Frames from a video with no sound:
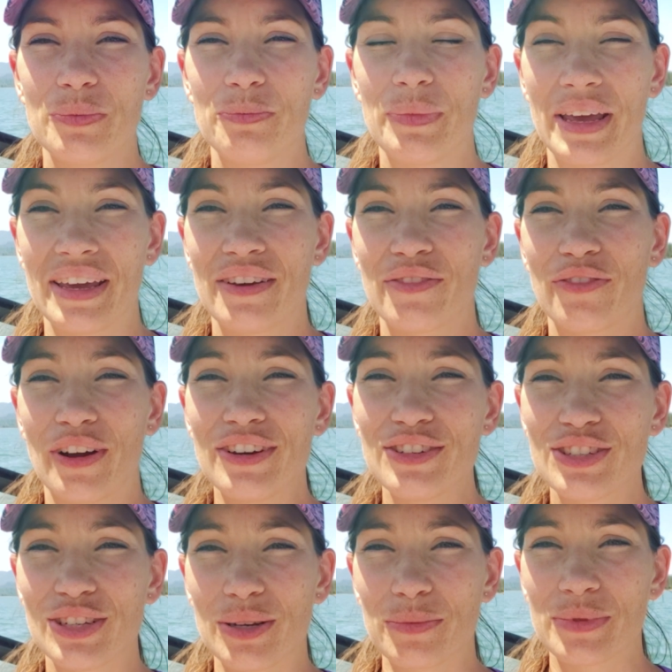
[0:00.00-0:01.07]
make
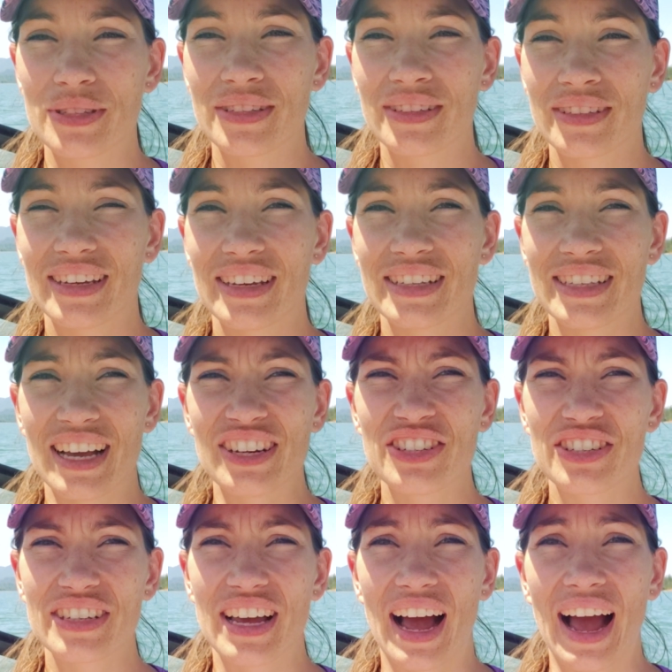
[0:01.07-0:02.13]
friendships. It's
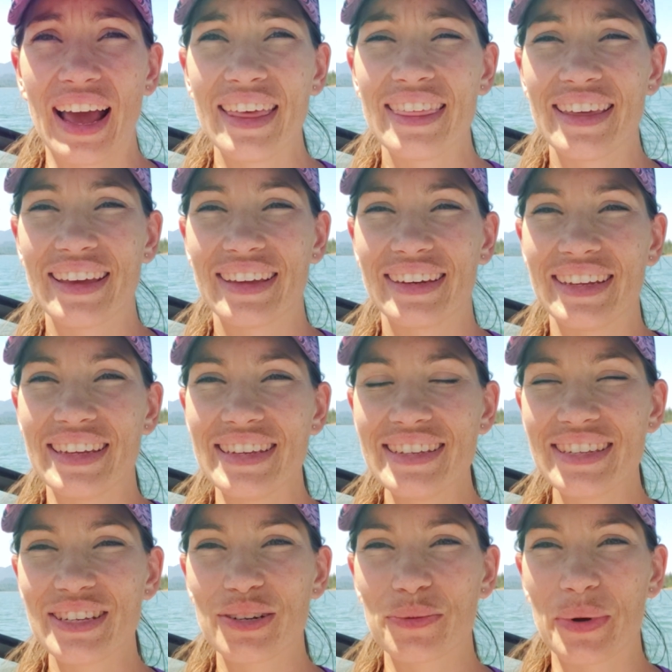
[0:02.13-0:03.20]
actually, I think, an
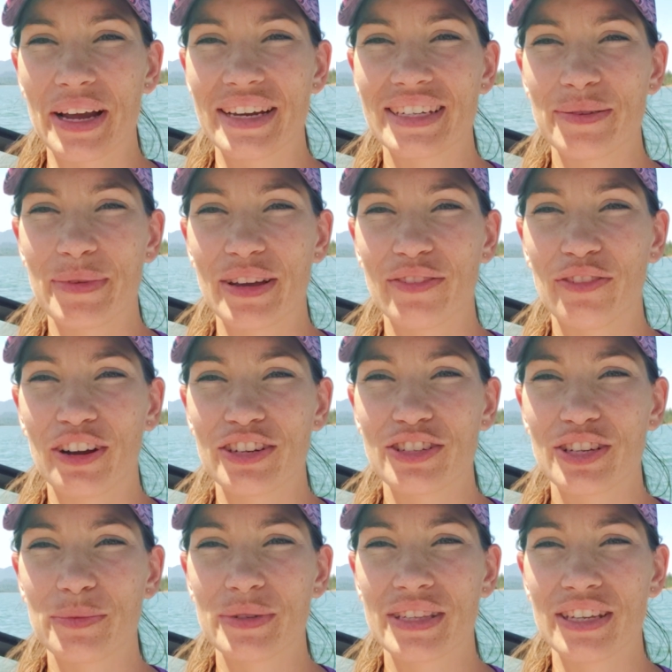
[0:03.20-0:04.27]
easier way to make
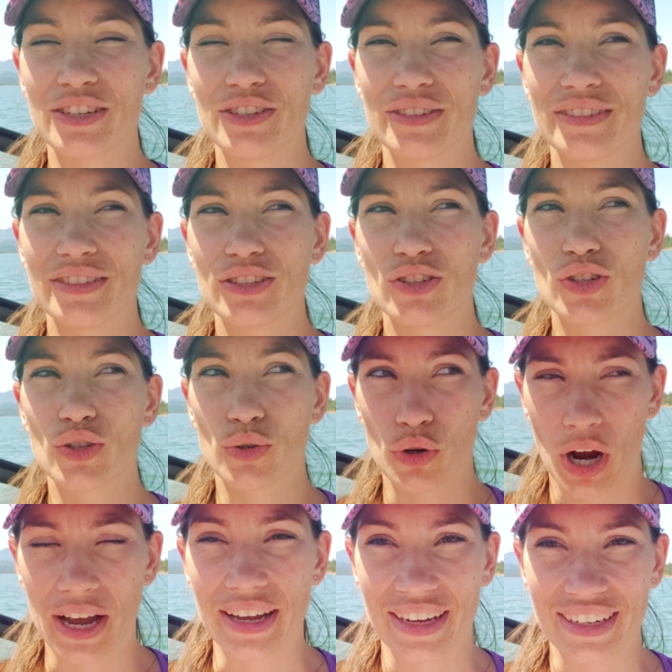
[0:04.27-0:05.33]
friendships than
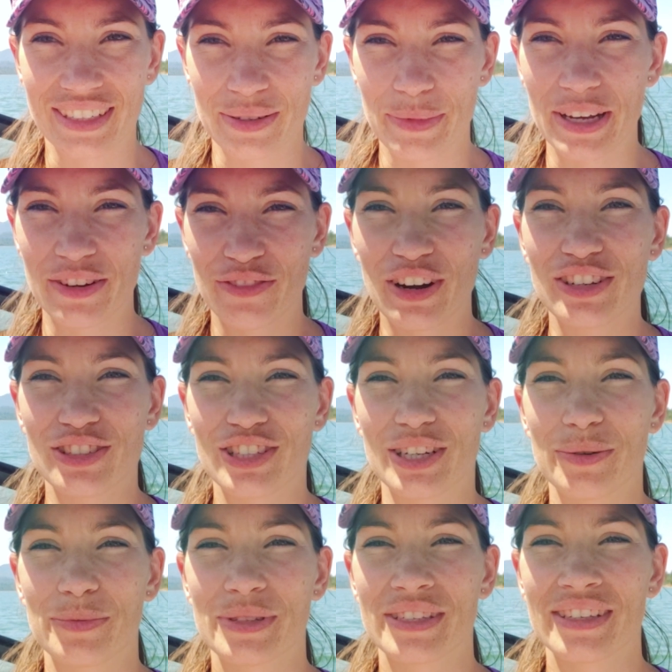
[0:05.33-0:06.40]
trying to make
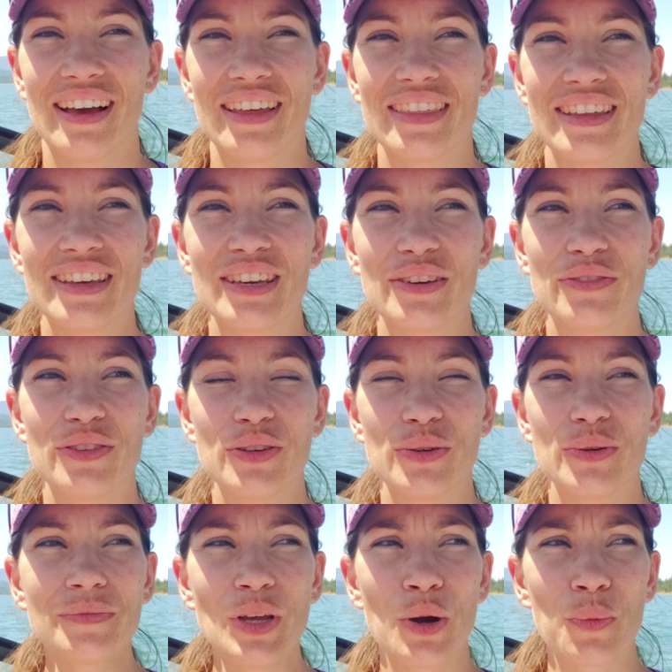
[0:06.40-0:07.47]
friendships. I think if
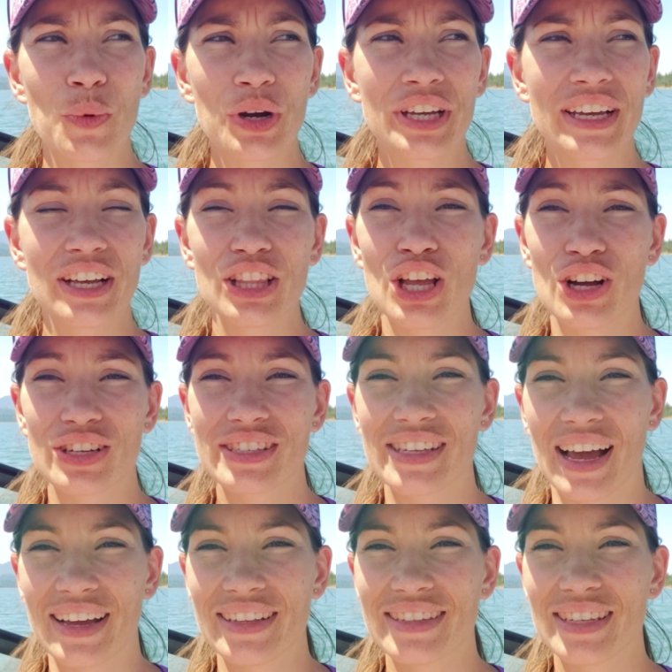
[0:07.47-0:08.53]
you are working
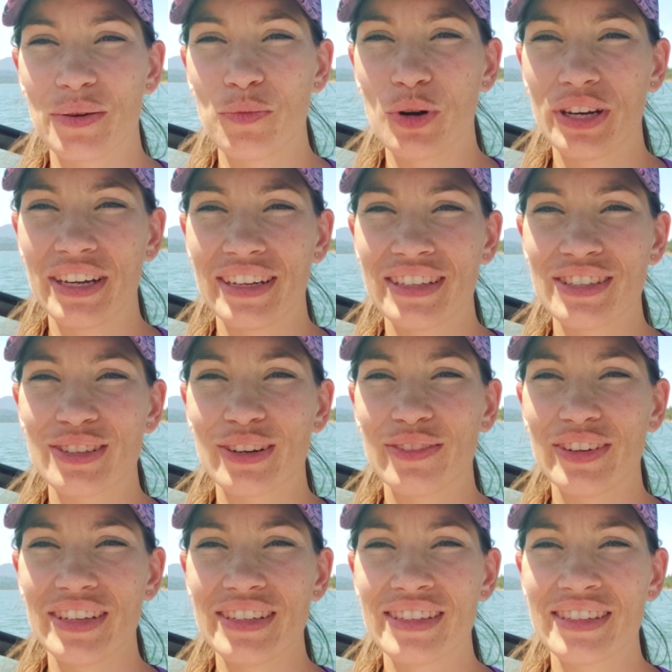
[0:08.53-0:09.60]
alongside someone in
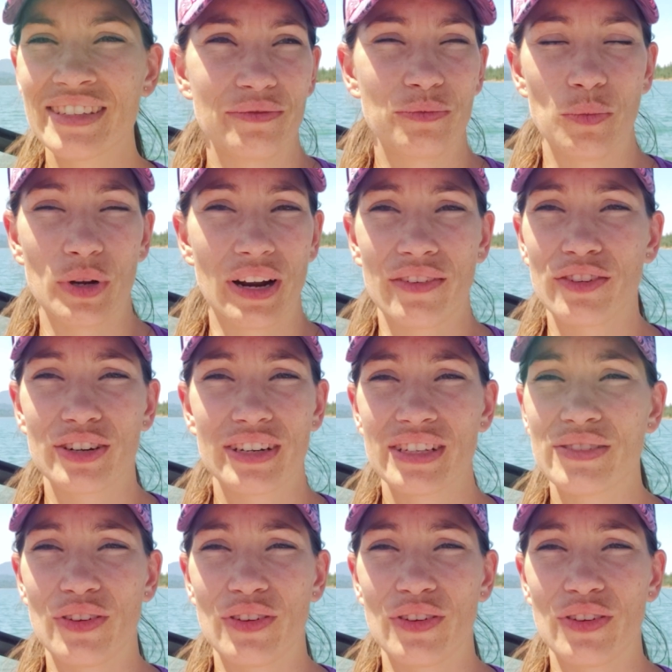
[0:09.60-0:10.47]
service, whatever it is,